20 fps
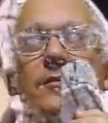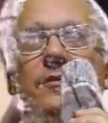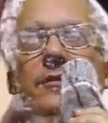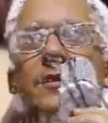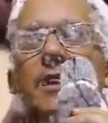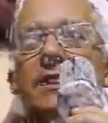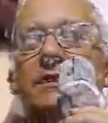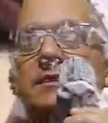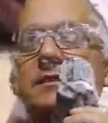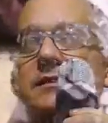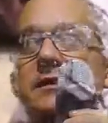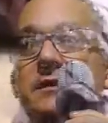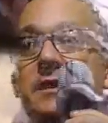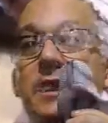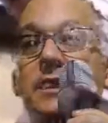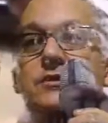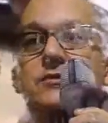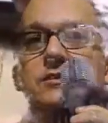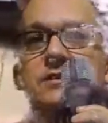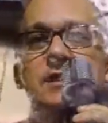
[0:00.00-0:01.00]
that's the
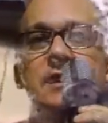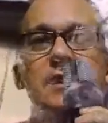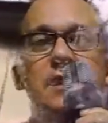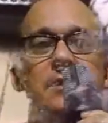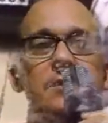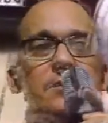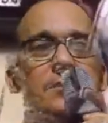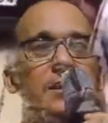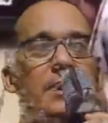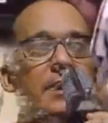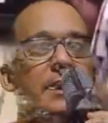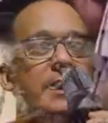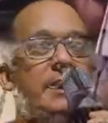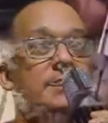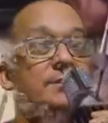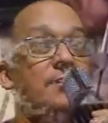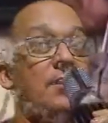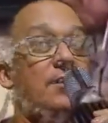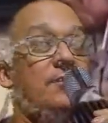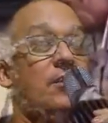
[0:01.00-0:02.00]
danger, is that it
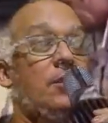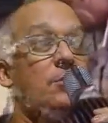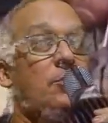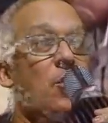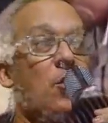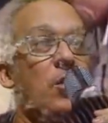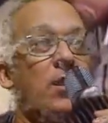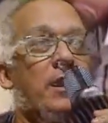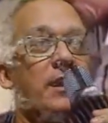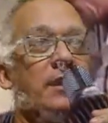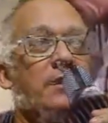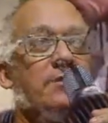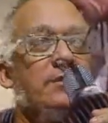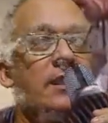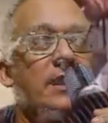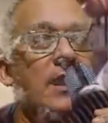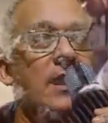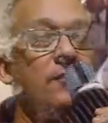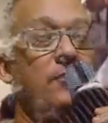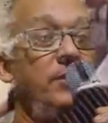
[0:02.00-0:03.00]
gets very, very boring,
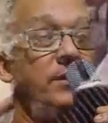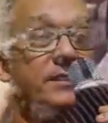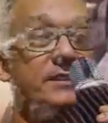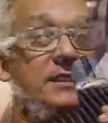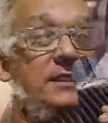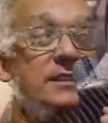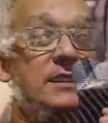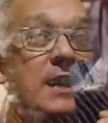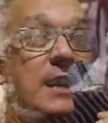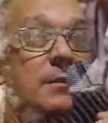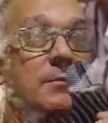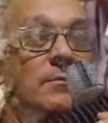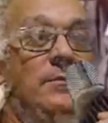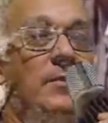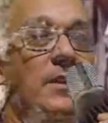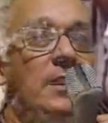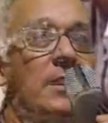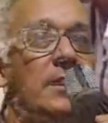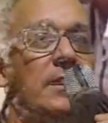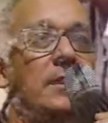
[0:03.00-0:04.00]
that everyone is the same.
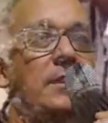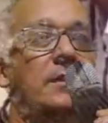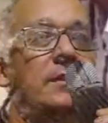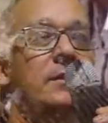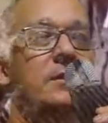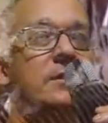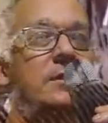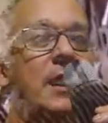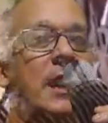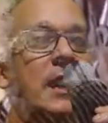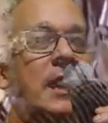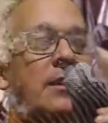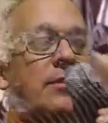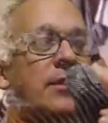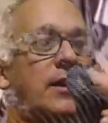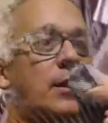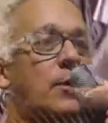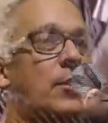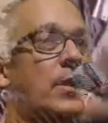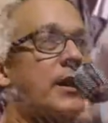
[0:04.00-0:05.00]
And I
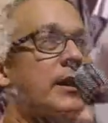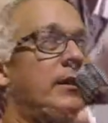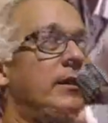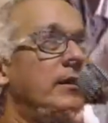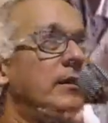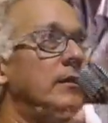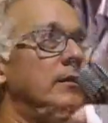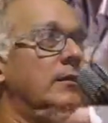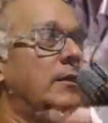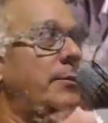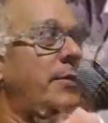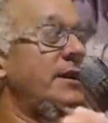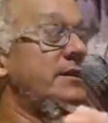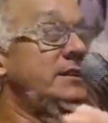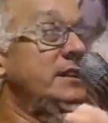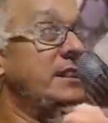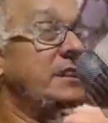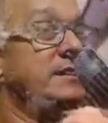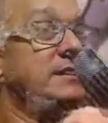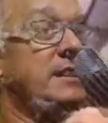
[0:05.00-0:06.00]
think what the best
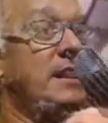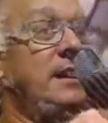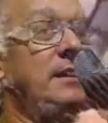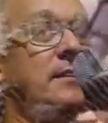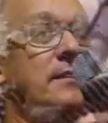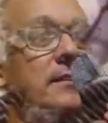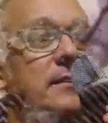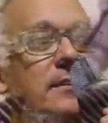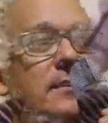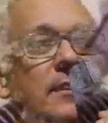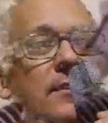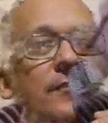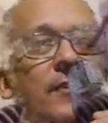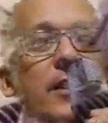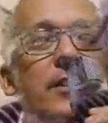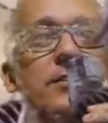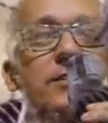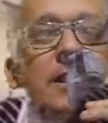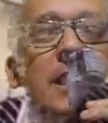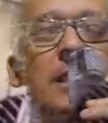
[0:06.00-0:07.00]
thing is that a fighter is